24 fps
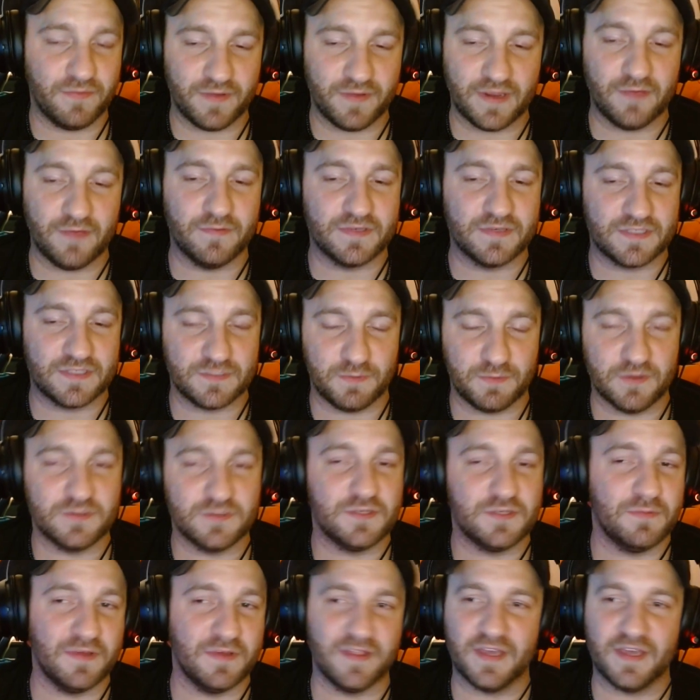but it was supposed
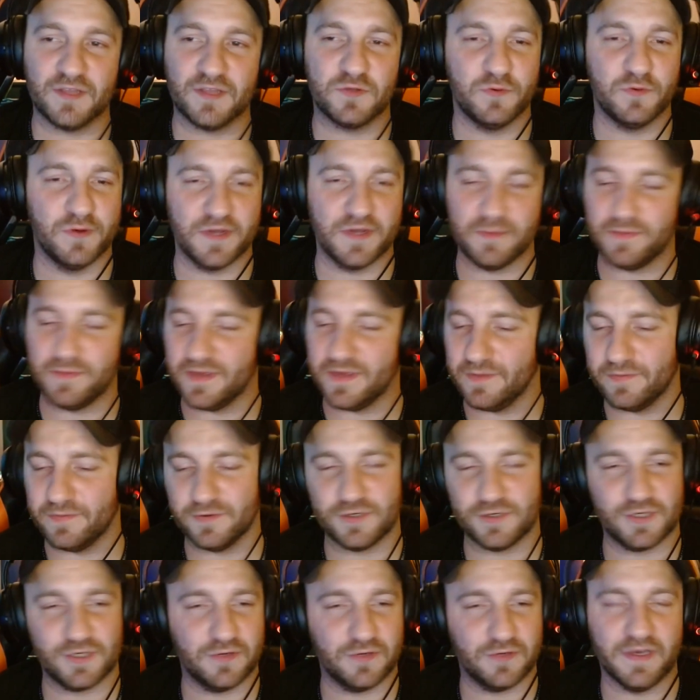to be like 20 people
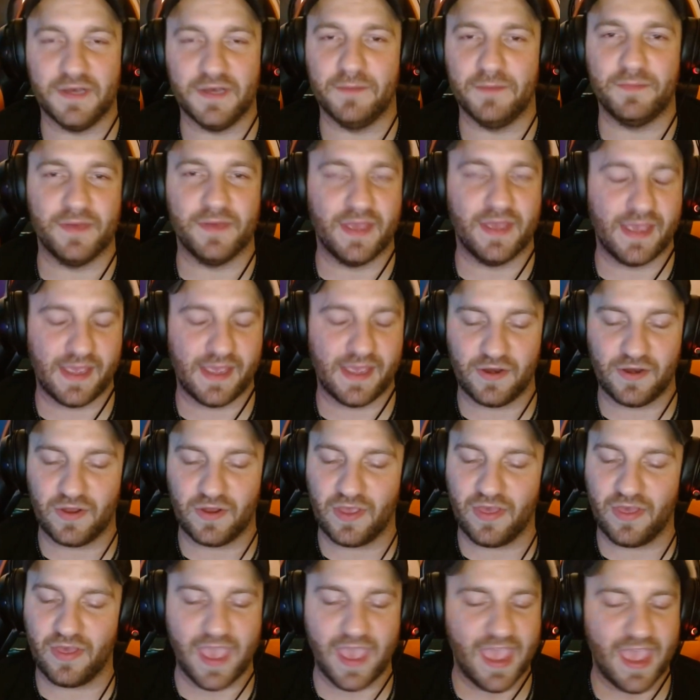show up, and
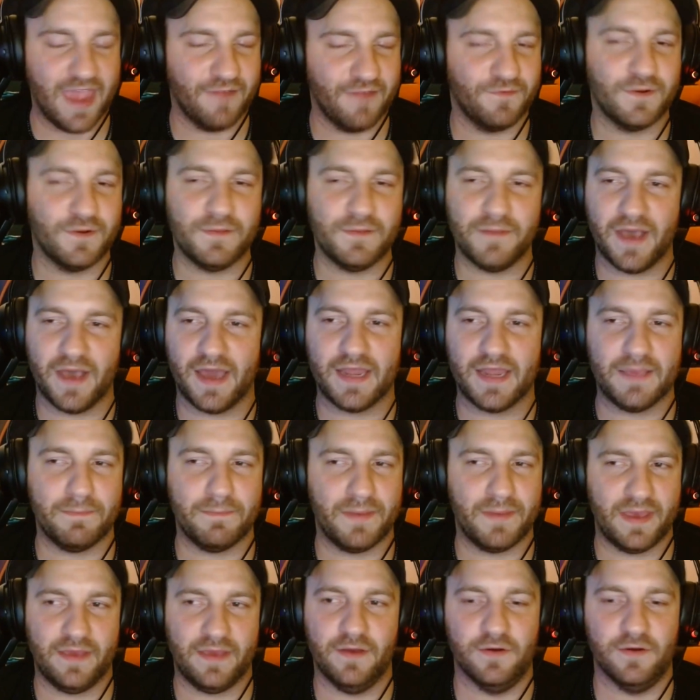everybody
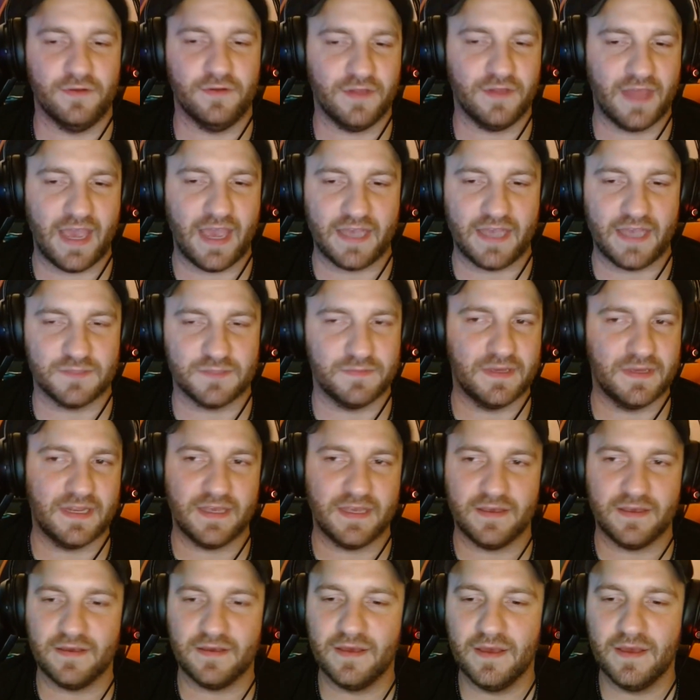bailed last
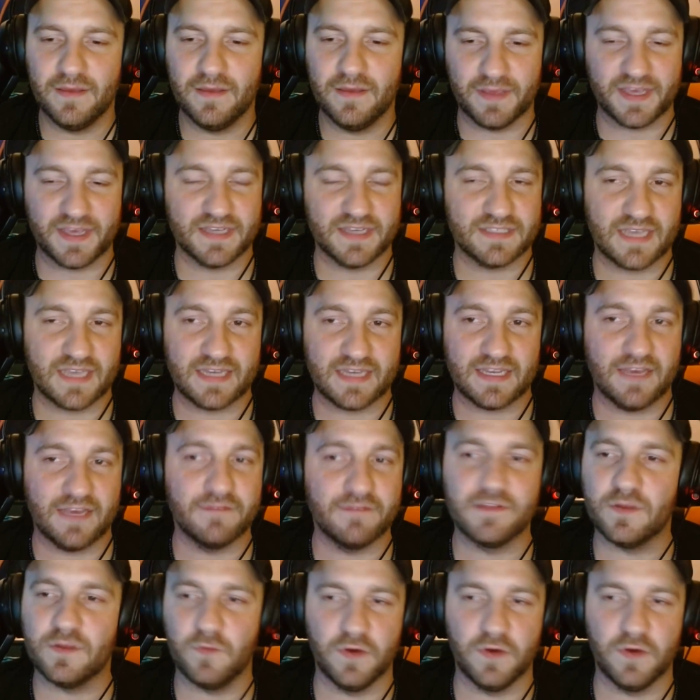minute. Because I definitely